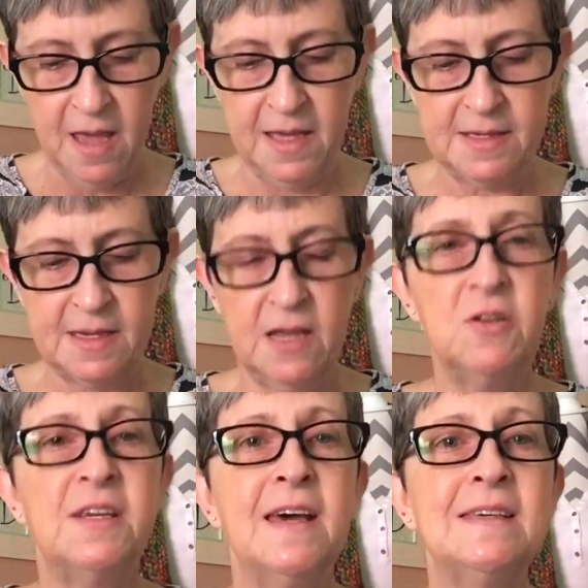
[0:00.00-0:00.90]
It's another
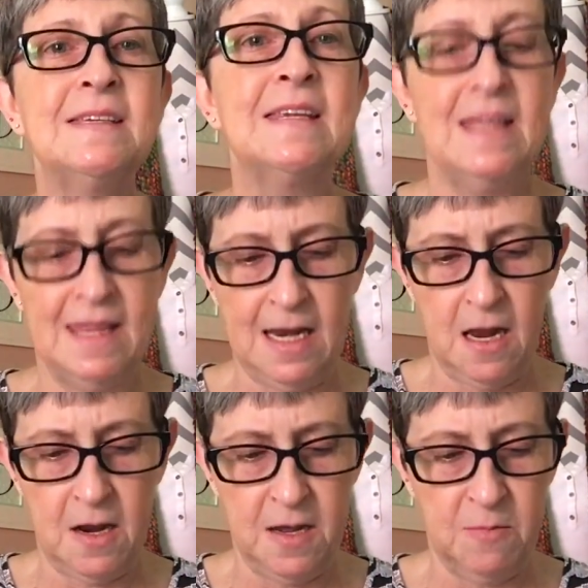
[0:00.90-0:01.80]
test knit that
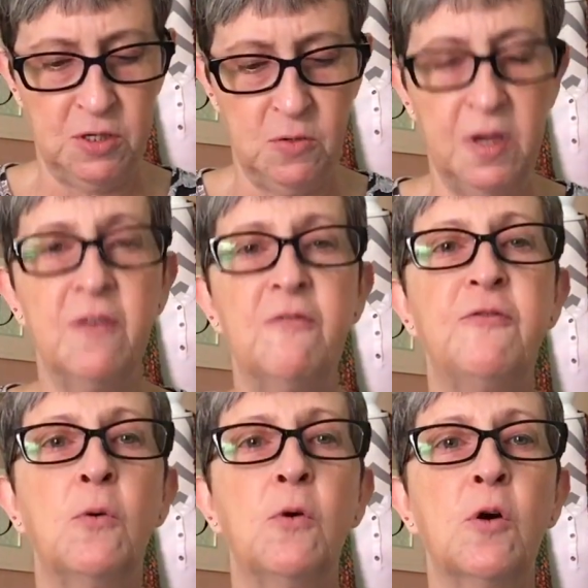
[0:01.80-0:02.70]
I am doing
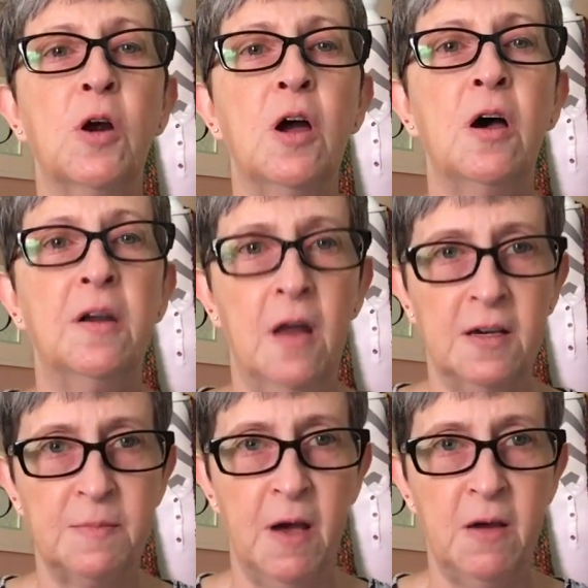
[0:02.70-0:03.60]
for
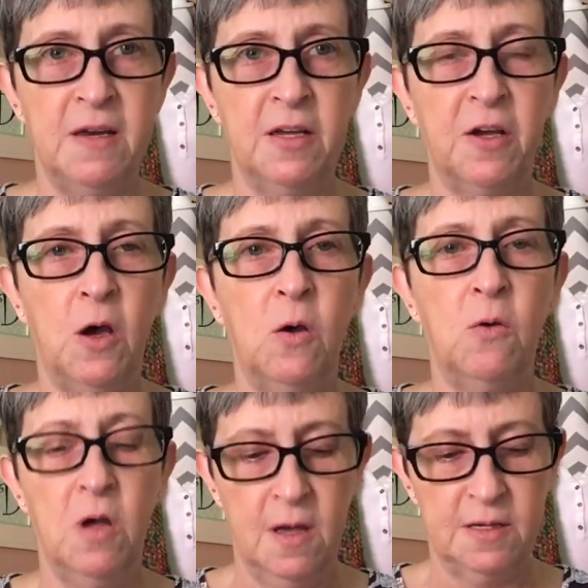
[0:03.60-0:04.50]
Knox Mountain Knit Co.,
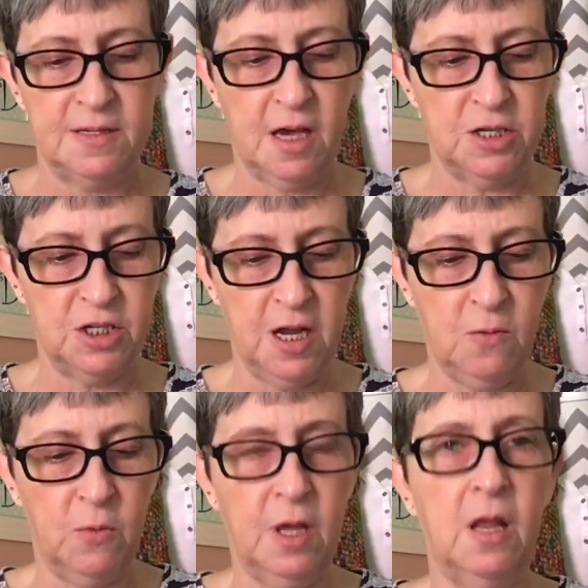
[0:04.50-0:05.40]
Sasha
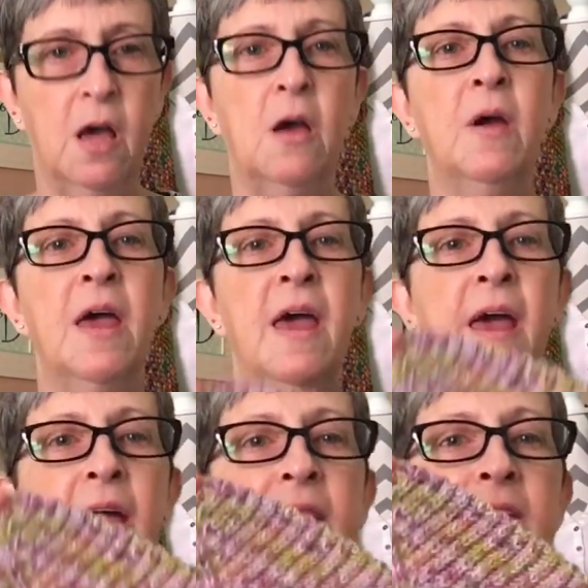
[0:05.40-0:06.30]
and Willow,
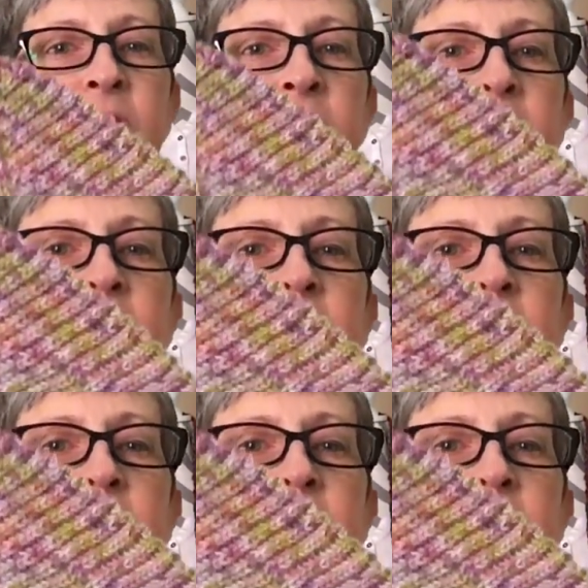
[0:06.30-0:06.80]
and this one is a